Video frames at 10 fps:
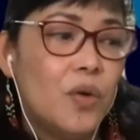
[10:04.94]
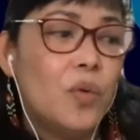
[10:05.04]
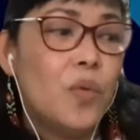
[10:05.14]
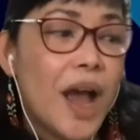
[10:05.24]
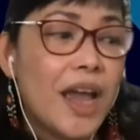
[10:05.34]

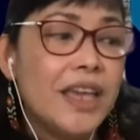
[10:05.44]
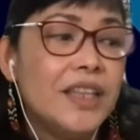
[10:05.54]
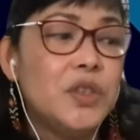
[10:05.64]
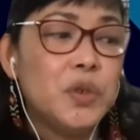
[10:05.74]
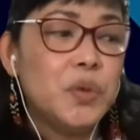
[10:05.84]

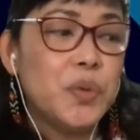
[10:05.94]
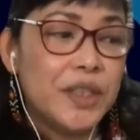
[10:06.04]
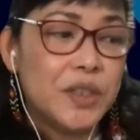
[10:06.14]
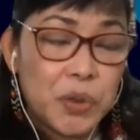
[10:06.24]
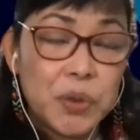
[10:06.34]
why do
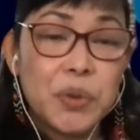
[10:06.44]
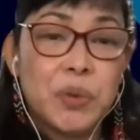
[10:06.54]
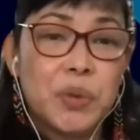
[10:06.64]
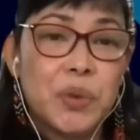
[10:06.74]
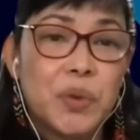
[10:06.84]
we
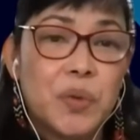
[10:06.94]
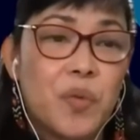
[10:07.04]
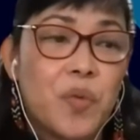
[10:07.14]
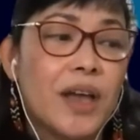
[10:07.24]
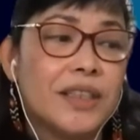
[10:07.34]
do
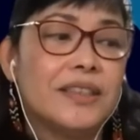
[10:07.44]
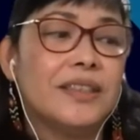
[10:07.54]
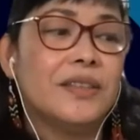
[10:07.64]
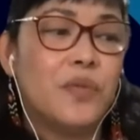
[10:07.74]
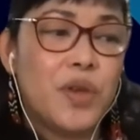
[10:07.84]
what
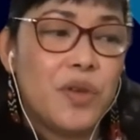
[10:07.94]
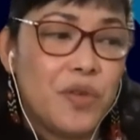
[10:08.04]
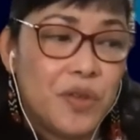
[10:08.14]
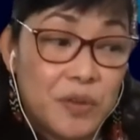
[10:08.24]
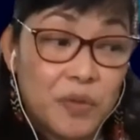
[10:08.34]

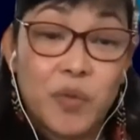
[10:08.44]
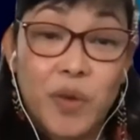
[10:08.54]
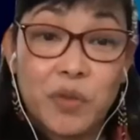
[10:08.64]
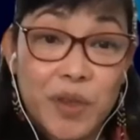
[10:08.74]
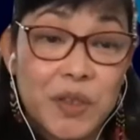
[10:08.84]
we,
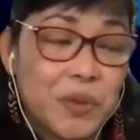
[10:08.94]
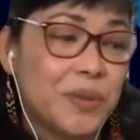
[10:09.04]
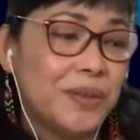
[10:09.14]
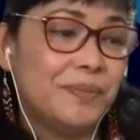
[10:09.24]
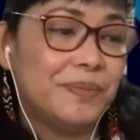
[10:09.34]
what we do?
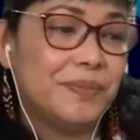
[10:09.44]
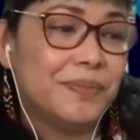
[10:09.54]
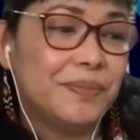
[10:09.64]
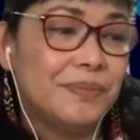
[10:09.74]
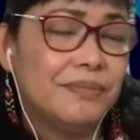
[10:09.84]

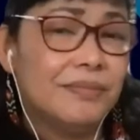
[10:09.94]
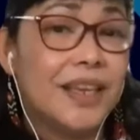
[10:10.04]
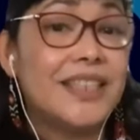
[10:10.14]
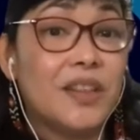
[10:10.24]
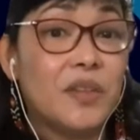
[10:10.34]
Is
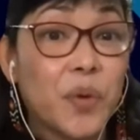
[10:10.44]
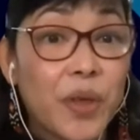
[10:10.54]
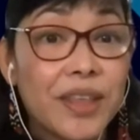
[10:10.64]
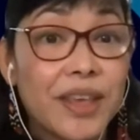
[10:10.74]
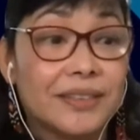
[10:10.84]
it worth it?